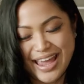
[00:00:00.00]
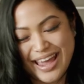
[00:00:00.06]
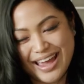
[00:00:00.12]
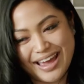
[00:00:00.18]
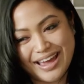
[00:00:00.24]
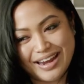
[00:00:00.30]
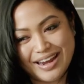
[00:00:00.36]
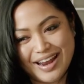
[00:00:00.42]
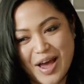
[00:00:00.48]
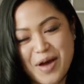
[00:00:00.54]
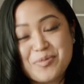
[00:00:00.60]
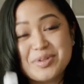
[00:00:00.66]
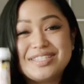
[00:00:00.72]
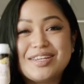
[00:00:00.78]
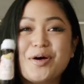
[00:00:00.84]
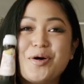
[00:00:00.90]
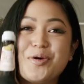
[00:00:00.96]
And I'm
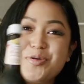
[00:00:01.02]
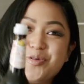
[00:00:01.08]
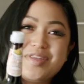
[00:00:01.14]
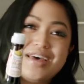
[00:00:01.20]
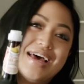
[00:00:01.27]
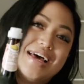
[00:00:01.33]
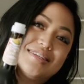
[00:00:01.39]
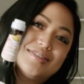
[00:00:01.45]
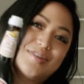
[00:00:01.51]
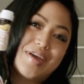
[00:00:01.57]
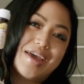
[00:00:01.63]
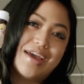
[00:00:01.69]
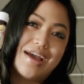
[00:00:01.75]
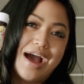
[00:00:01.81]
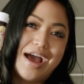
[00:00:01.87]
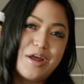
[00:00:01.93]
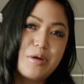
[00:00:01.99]
gonna tell you this,
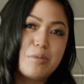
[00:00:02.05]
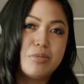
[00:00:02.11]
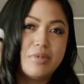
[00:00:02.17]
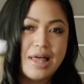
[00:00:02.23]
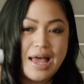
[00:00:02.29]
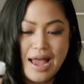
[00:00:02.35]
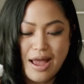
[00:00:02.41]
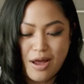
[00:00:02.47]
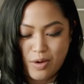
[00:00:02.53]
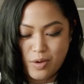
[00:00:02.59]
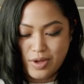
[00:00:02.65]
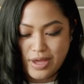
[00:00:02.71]
okay? I am loud,